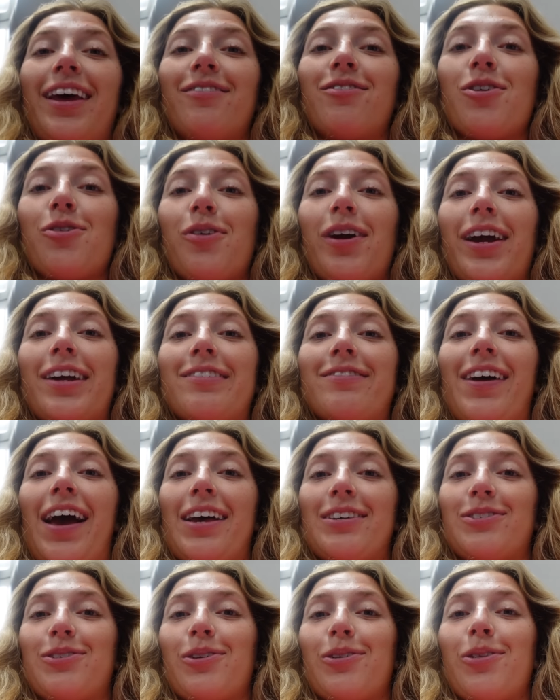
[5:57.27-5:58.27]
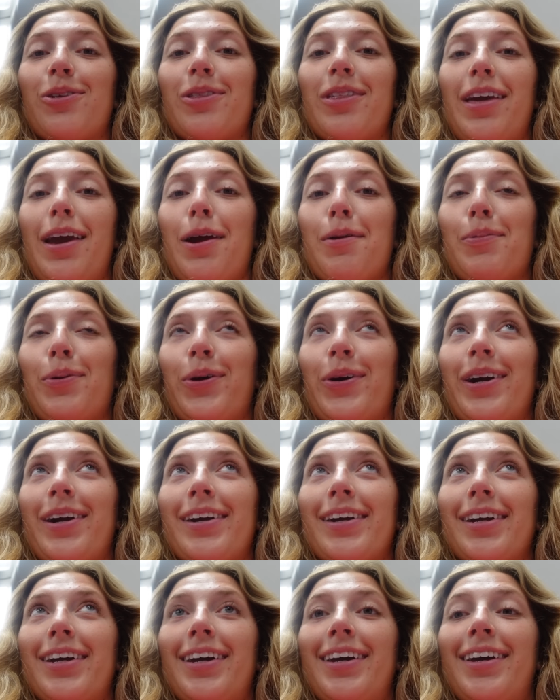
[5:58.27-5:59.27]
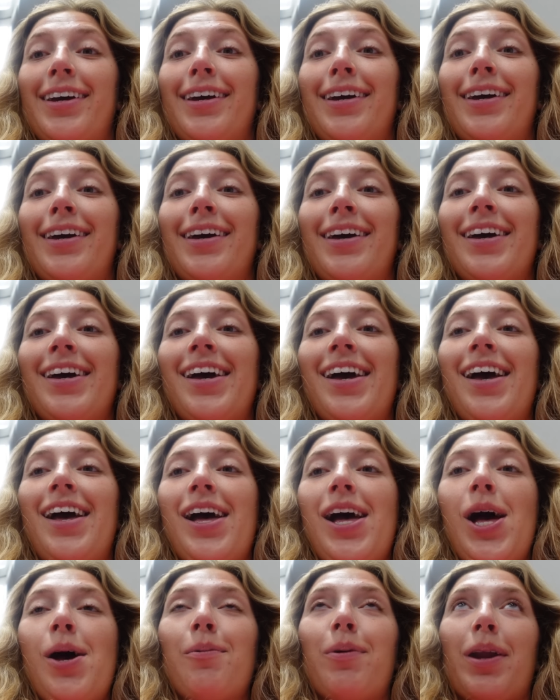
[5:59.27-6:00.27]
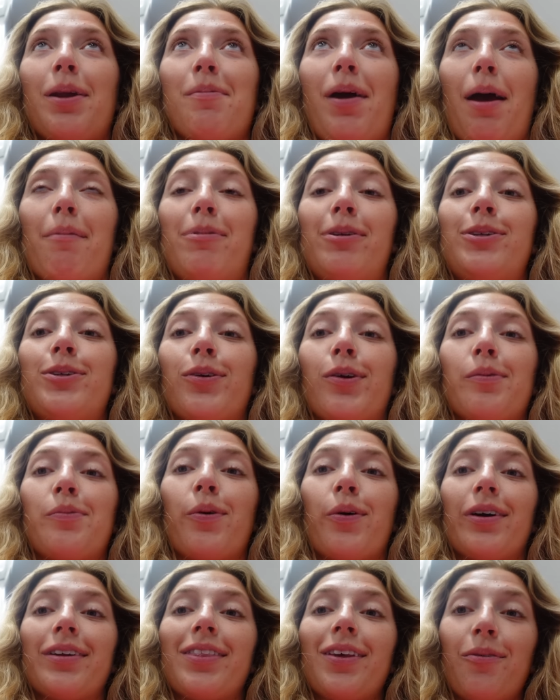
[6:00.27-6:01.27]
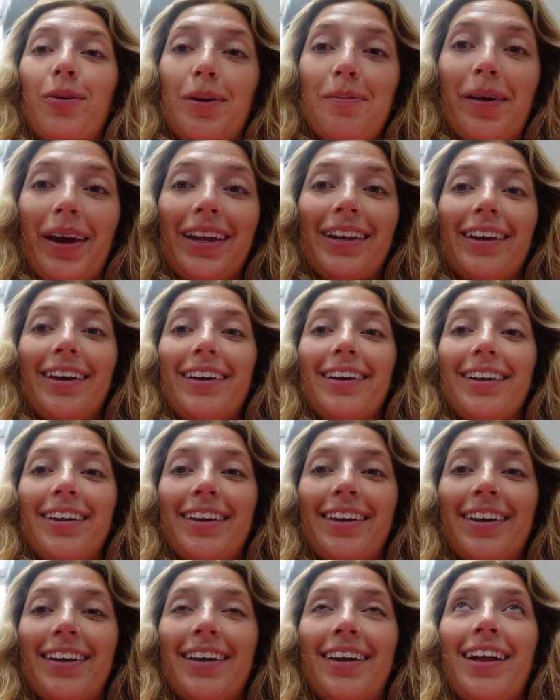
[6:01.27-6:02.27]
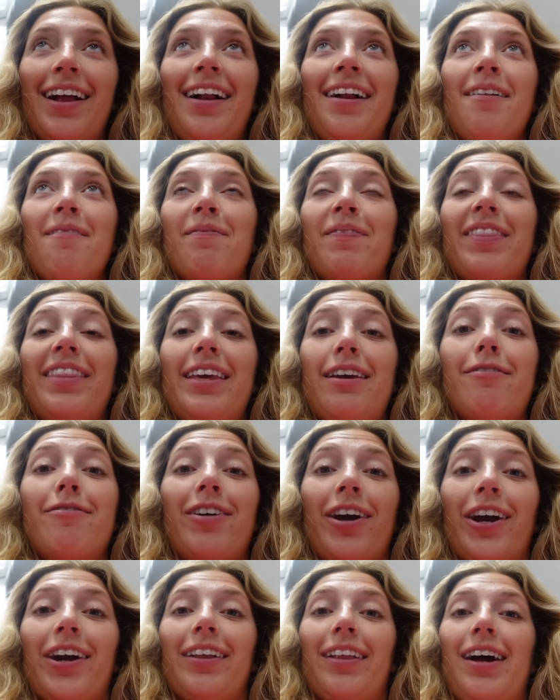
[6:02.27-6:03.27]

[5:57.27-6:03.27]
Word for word: never ran faster through the airport, but I'm happy to report that we made it. The very